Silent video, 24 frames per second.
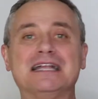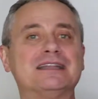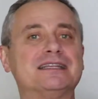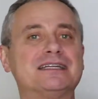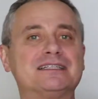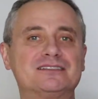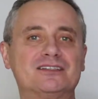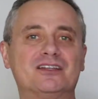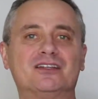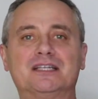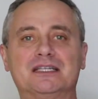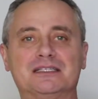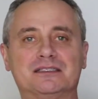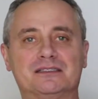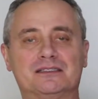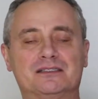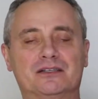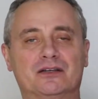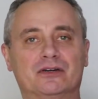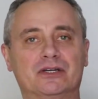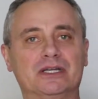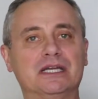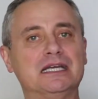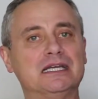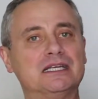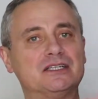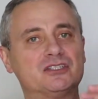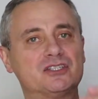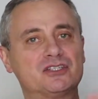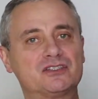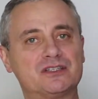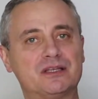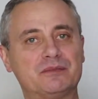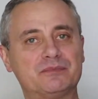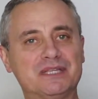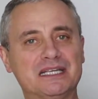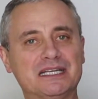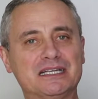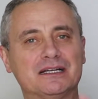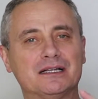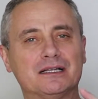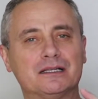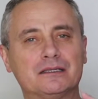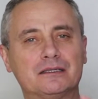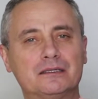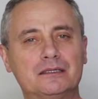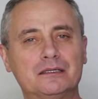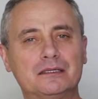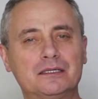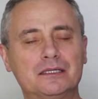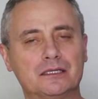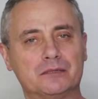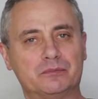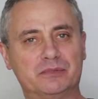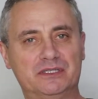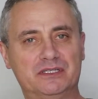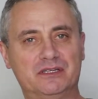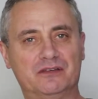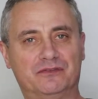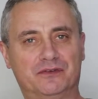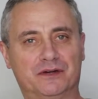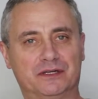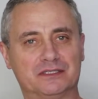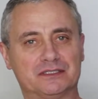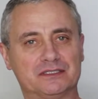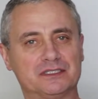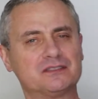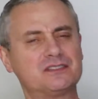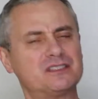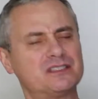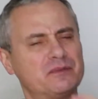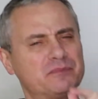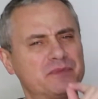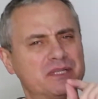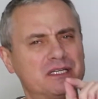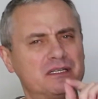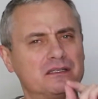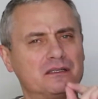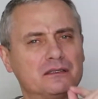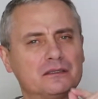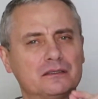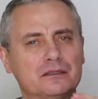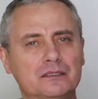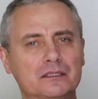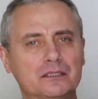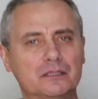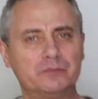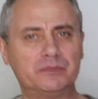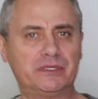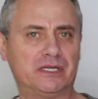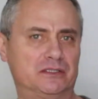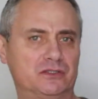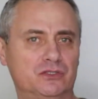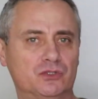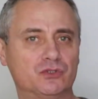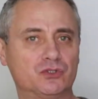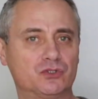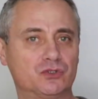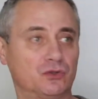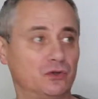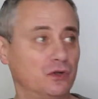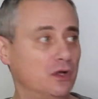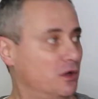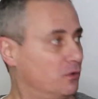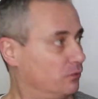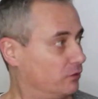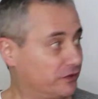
That's not necessary. Just something a little bit different, just something a little bit unusual,